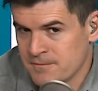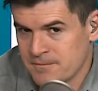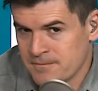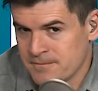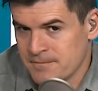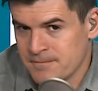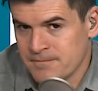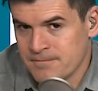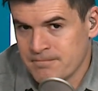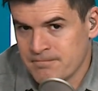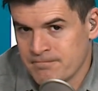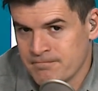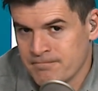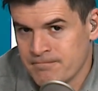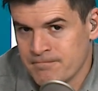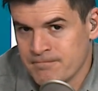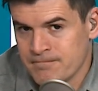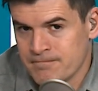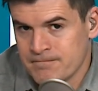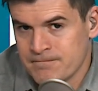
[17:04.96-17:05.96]

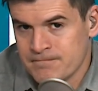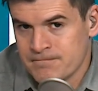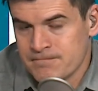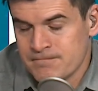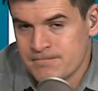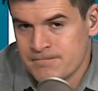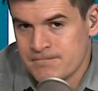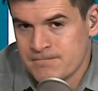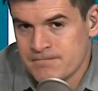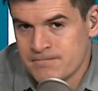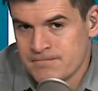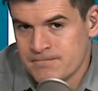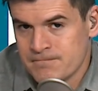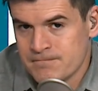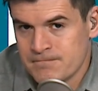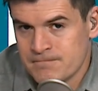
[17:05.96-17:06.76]
[no speech]